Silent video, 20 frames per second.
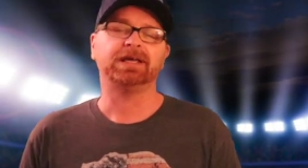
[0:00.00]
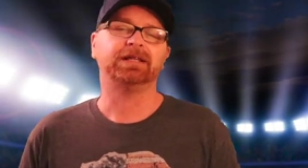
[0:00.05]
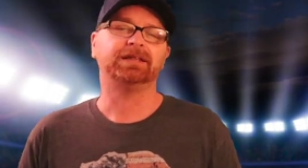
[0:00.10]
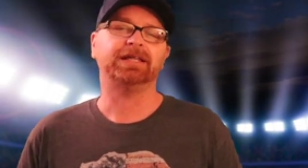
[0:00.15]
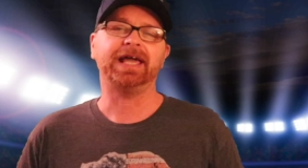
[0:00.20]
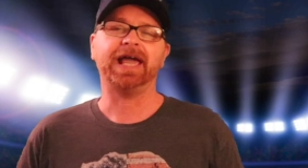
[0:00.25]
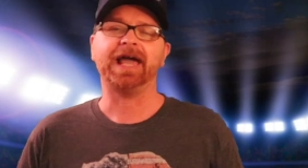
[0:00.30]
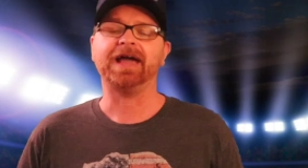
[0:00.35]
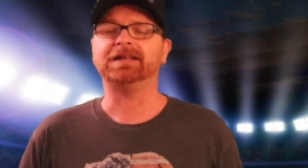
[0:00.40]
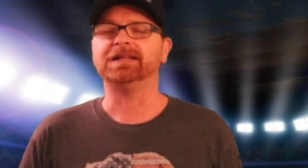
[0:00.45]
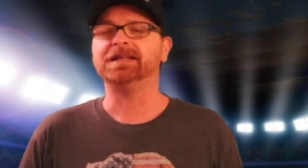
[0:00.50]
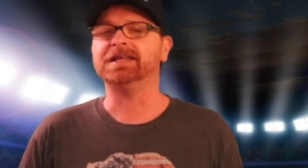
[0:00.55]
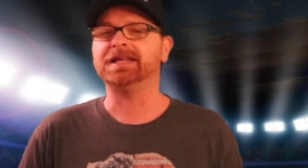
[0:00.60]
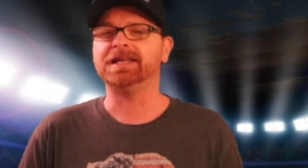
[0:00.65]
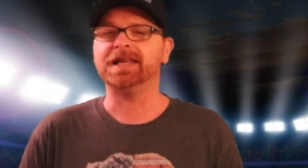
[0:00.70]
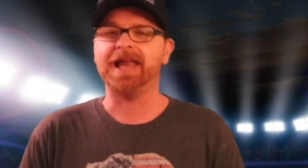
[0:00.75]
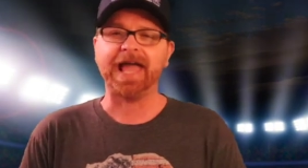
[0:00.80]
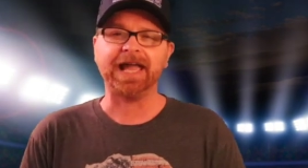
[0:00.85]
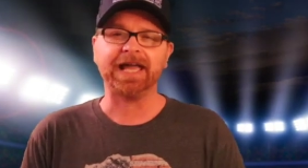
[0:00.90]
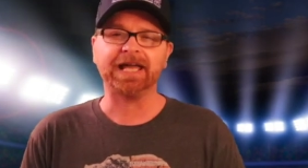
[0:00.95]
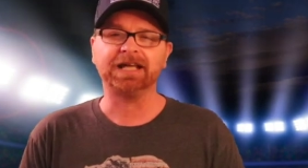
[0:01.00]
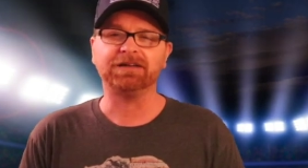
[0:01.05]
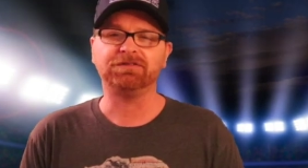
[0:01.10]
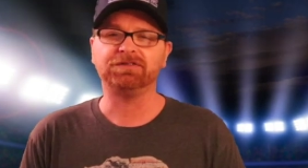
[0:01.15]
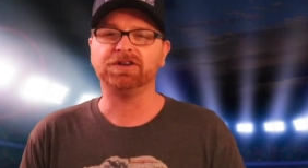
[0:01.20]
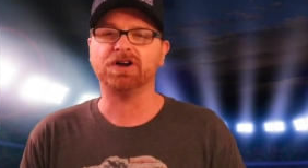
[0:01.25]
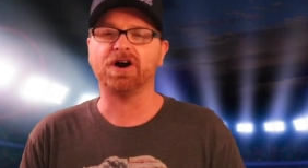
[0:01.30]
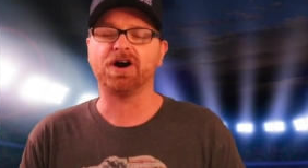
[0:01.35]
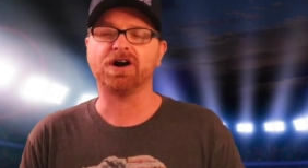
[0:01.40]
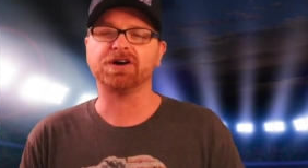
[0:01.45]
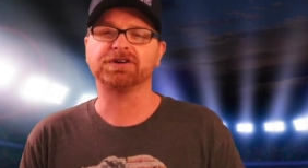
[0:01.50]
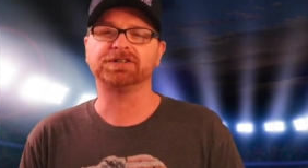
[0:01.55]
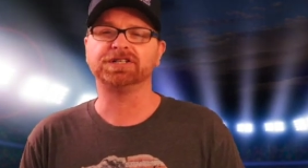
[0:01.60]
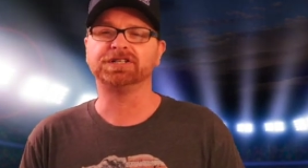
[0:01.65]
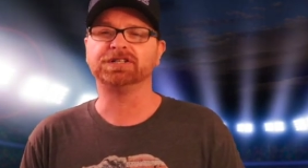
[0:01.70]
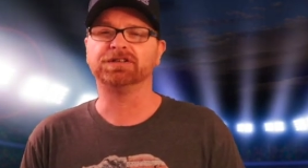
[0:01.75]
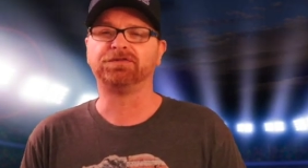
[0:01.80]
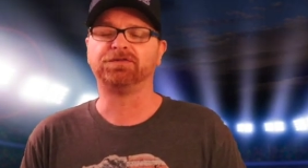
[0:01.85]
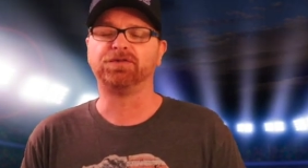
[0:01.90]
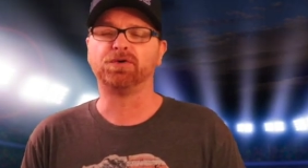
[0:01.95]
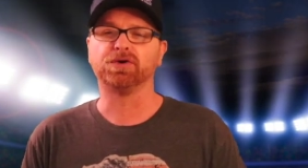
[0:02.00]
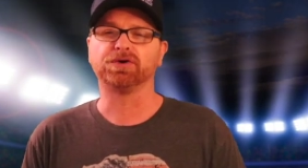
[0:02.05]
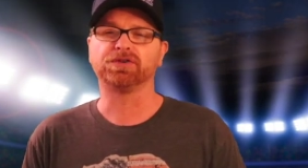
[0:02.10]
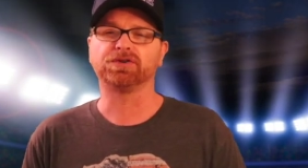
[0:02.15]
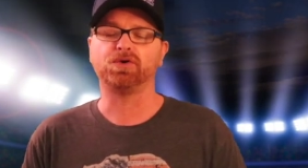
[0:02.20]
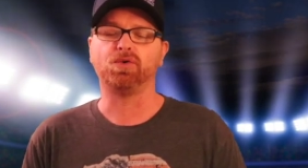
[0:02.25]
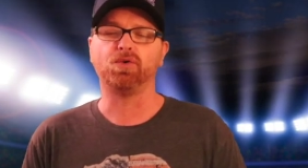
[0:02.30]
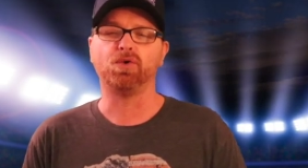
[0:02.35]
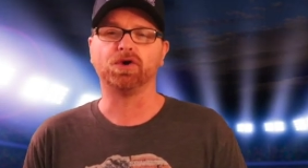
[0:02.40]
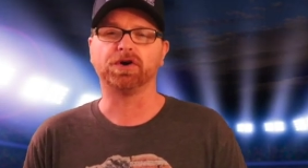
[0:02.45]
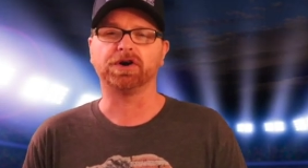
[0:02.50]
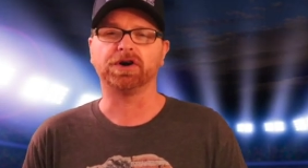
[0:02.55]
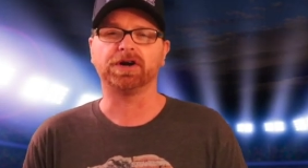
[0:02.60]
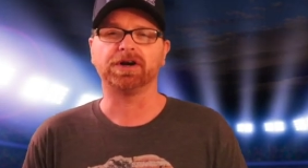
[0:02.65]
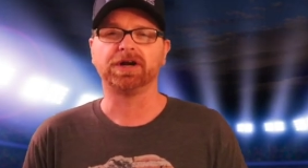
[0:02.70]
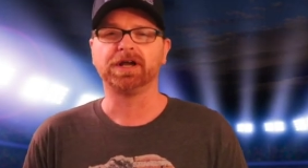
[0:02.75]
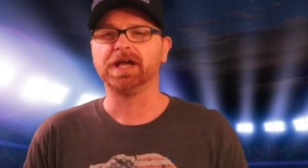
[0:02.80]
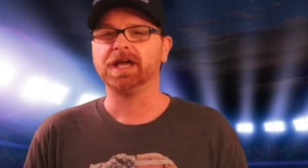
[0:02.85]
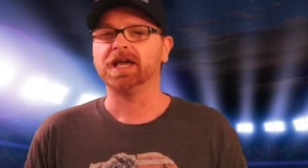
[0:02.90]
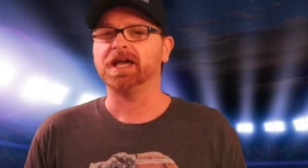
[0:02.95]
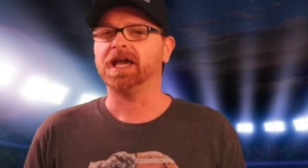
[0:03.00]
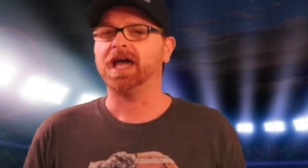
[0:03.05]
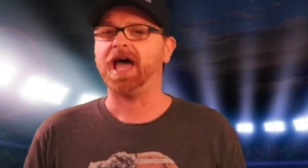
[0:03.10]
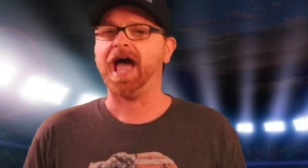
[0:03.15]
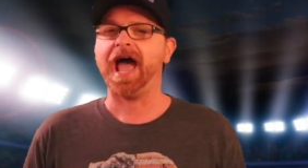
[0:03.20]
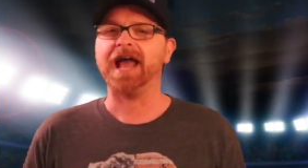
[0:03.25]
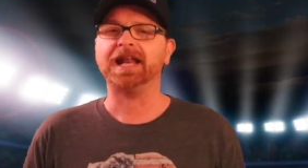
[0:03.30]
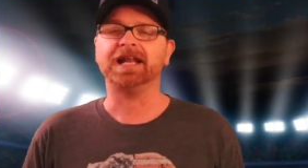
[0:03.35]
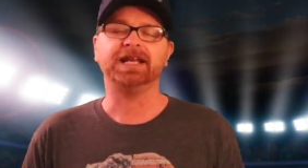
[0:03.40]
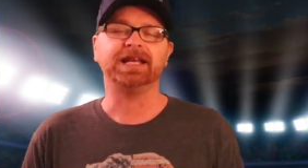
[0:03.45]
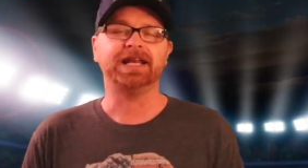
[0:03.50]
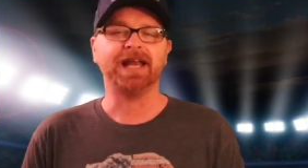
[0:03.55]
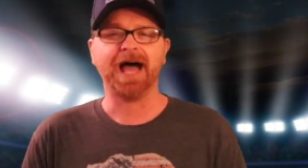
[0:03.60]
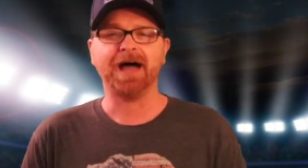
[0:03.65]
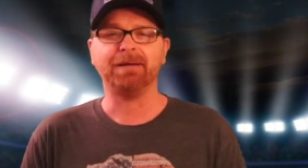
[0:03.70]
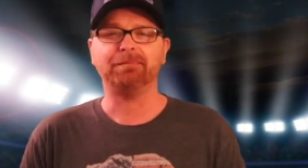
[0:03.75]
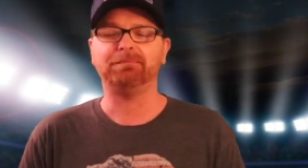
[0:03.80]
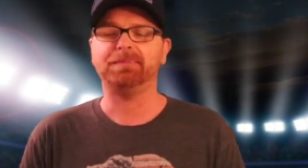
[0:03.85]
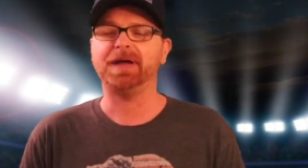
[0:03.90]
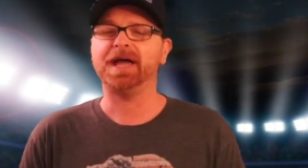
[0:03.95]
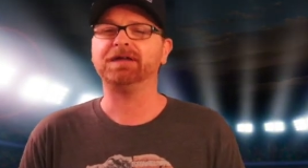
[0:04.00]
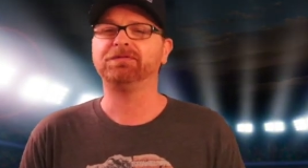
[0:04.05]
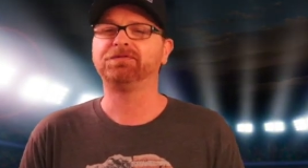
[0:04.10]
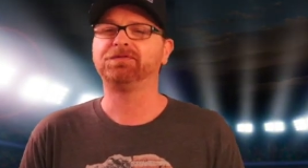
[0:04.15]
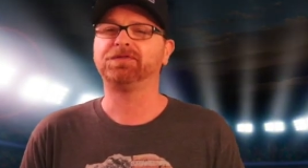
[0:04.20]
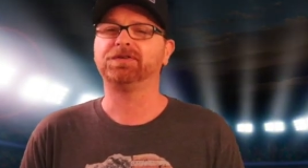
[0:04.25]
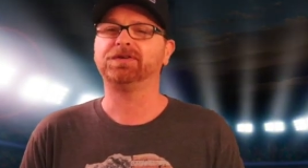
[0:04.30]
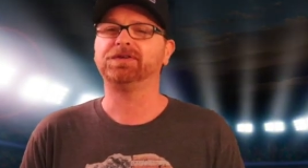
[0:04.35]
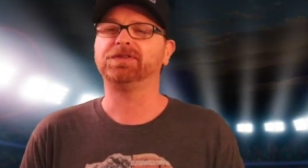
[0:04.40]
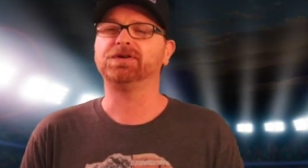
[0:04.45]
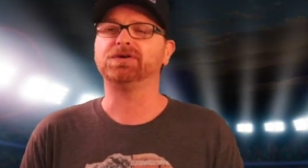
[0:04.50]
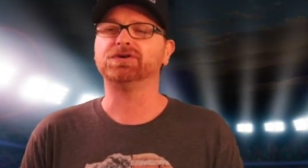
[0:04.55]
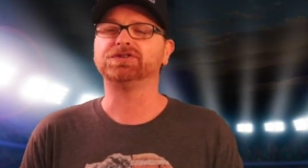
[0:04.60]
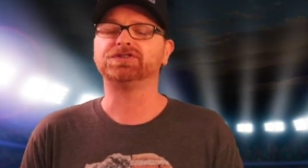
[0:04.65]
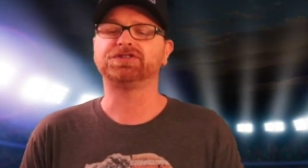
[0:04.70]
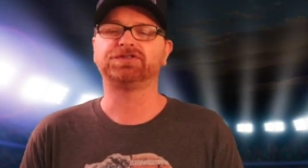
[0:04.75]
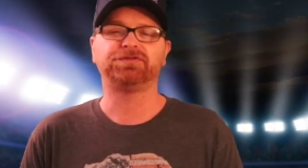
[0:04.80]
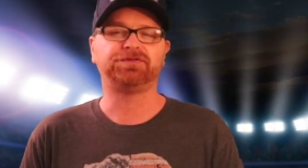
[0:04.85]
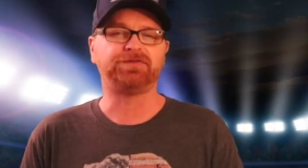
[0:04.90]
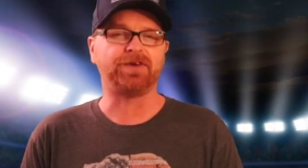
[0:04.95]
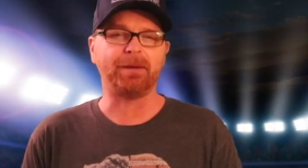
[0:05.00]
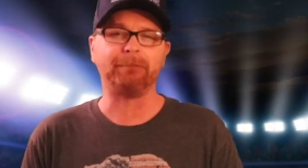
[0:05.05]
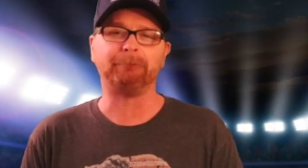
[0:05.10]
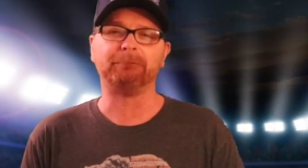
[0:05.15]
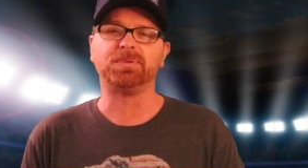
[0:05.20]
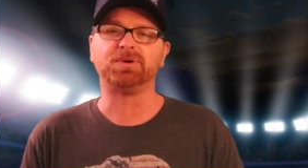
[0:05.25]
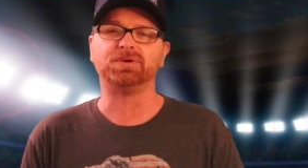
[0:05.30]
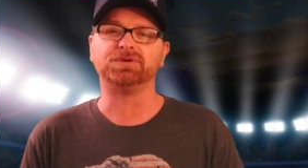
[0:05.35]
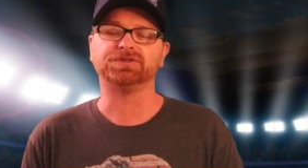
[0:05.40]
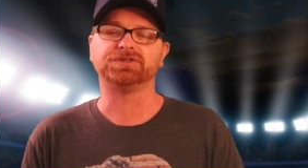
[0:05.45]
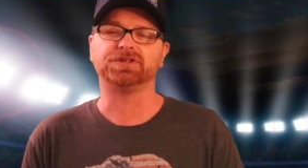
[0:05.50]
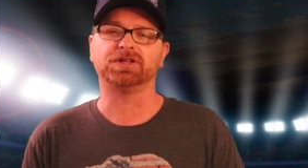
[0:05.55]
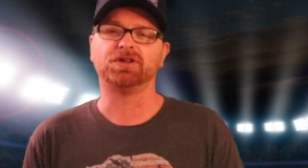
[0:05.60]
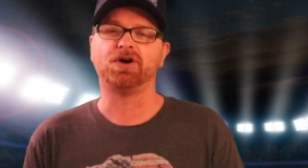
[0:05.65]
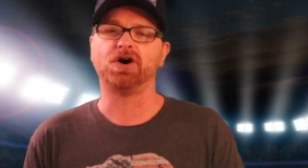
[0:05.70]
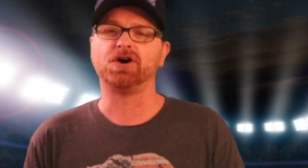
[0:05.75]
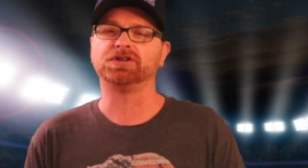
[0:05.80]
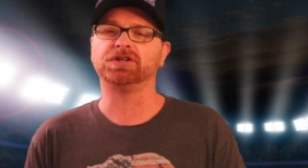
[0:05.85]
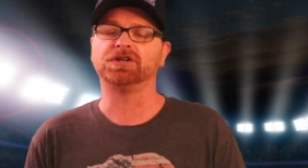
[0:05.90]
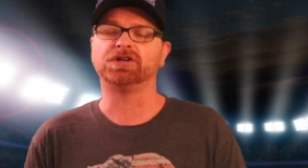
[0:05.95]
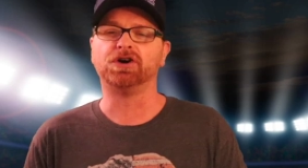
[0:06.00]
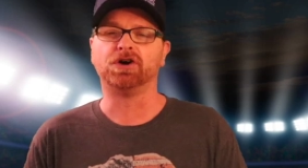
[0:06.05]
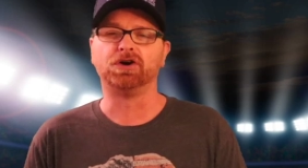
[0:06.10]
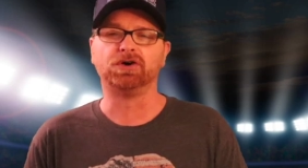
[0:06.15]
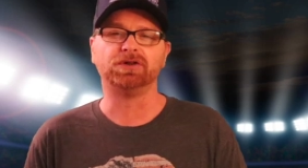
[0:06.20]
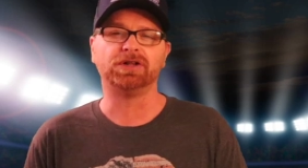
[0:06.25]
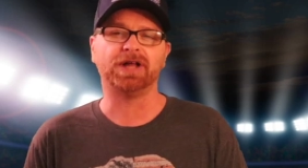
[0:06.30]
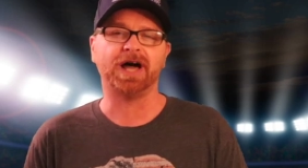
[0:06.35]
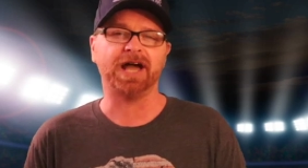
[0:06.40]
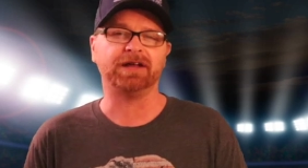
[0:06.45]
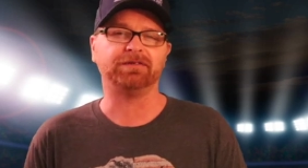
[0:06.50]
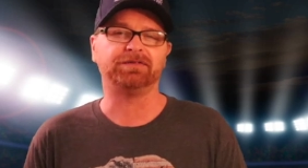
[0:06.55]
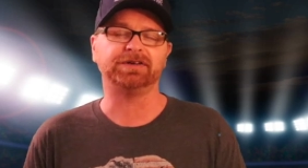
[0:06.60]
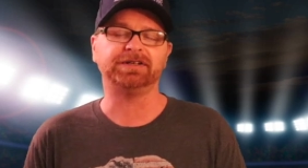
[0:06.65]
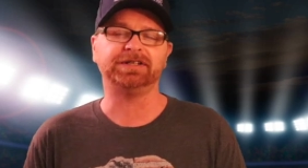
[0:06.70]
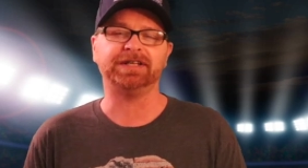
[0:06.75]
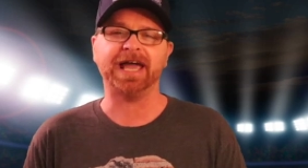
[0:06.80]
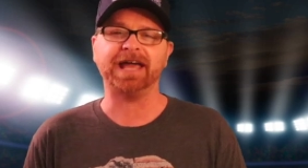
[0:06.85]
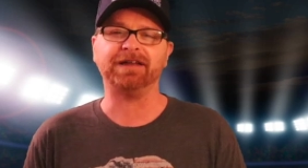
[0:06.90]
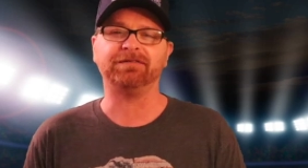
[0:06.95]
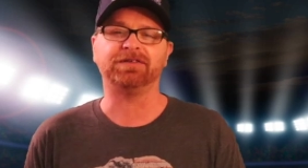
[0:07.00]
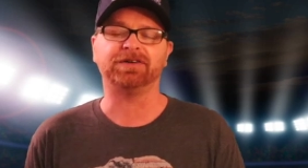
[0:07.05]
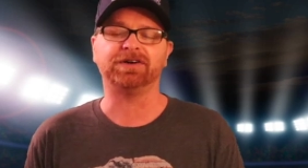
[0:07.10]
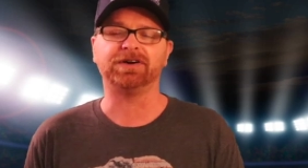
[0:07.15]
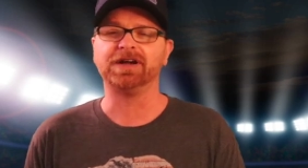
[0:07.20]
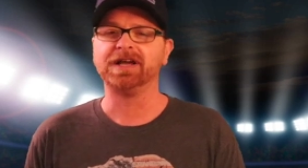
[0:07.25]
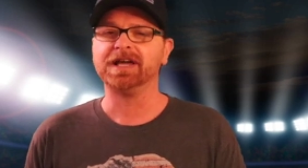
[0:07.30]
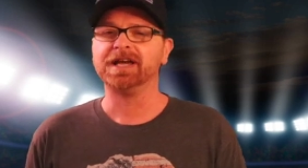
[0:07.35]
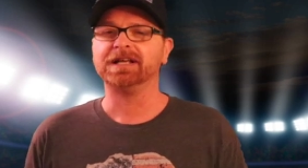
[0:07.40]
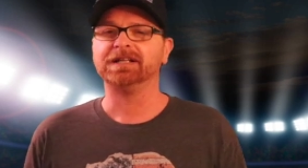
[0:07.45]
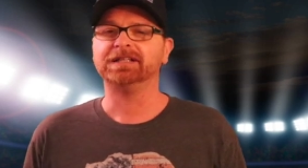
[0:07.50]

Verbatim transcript: They had negative yards in the fourth quarter had it not been for those fumbles along the goal line for Denver,